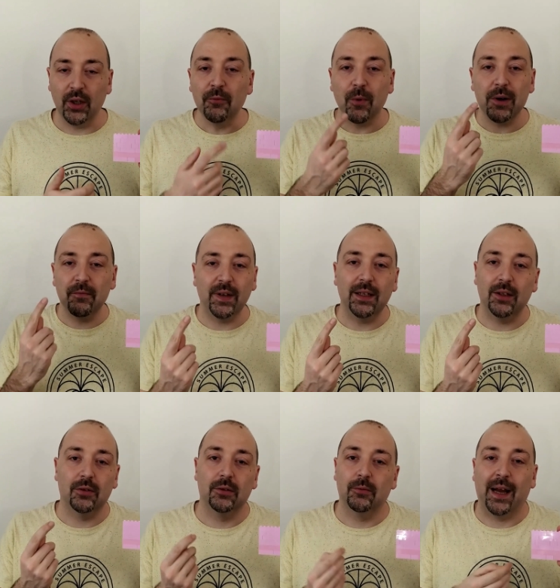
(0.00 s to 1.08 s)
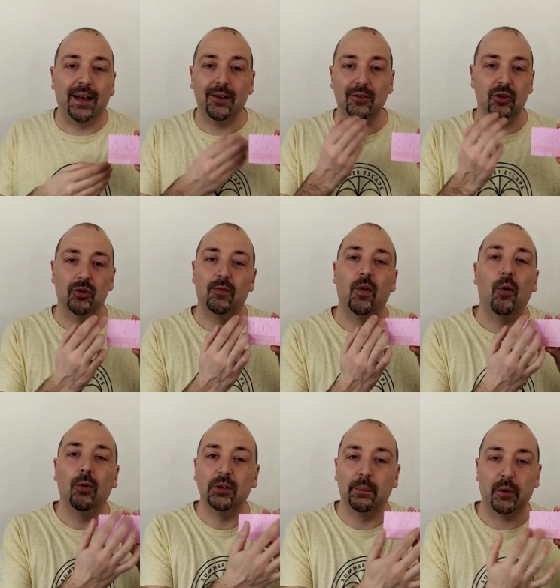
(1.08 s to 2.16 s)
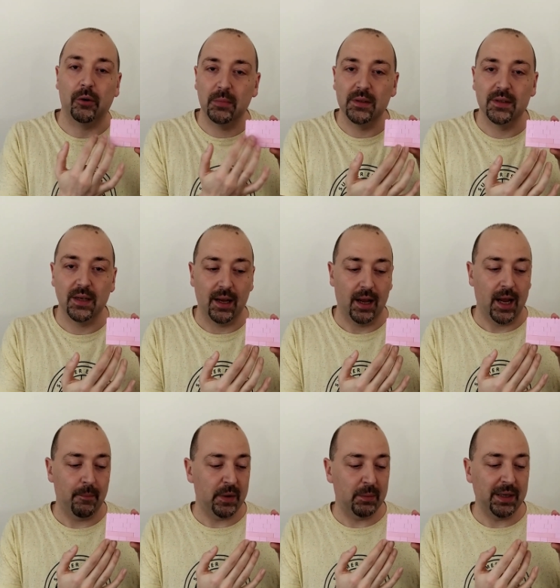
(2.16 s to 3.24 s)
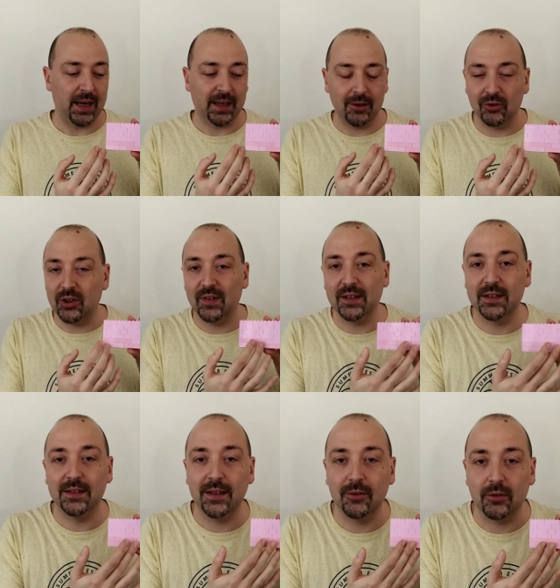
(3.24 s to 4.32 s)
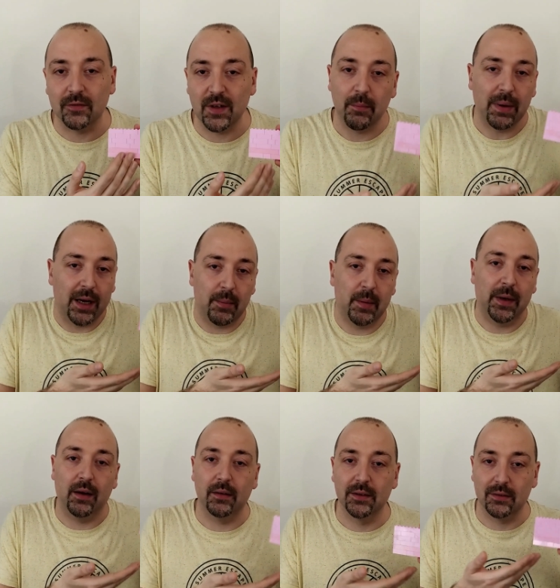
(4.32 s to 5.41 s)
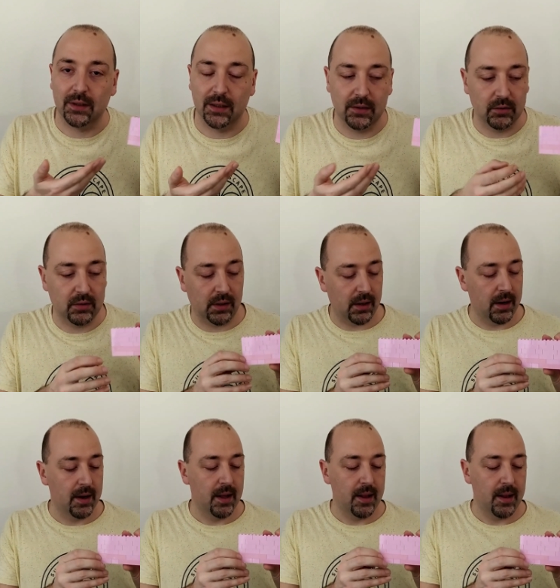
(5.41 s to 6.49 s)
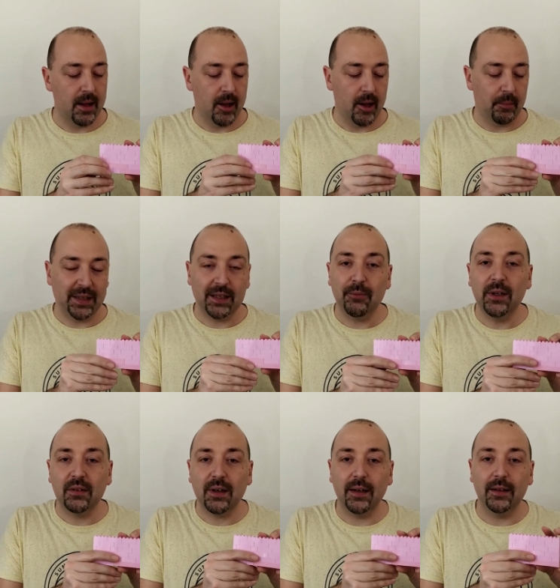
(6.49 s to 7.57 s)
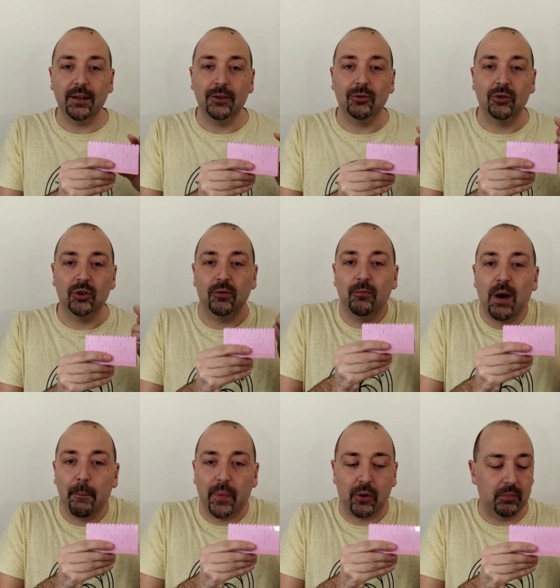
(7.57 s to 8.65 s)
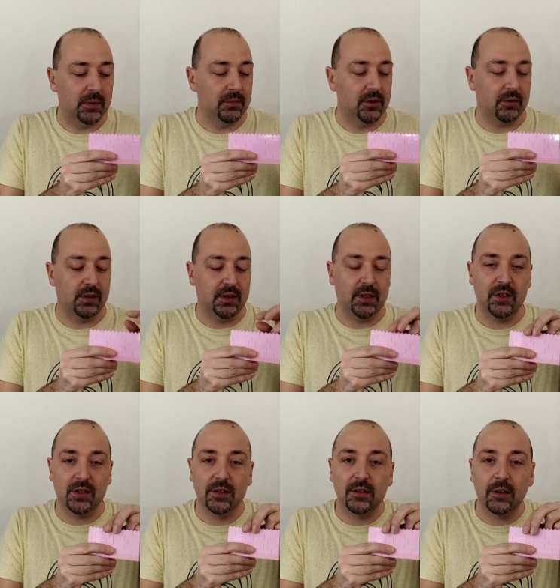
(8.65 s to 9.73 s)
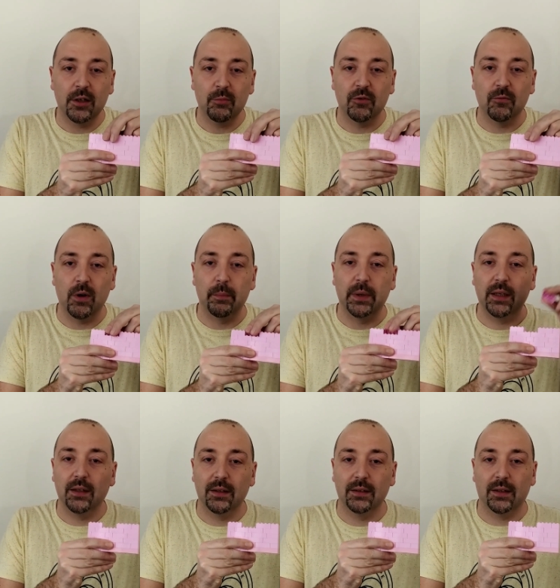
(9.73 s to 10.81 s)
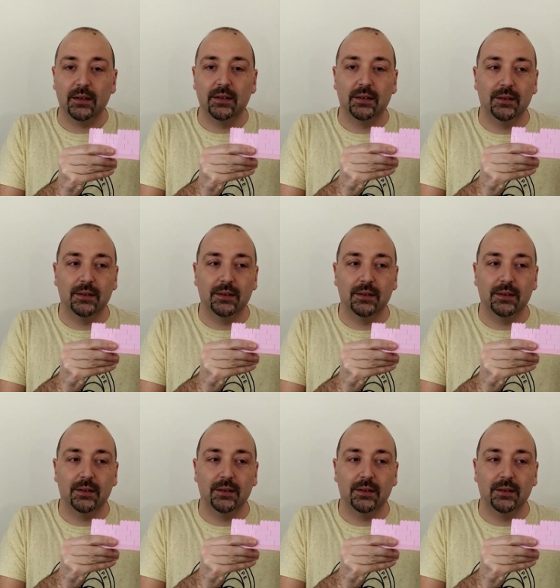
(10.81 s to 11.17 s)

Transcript: in one video, I cannot solve all the problems, and maybe I cannot even understand all of them. I am a male, so I cannot really. But I will try, to solve one problem. So let's say just remove one brick, right?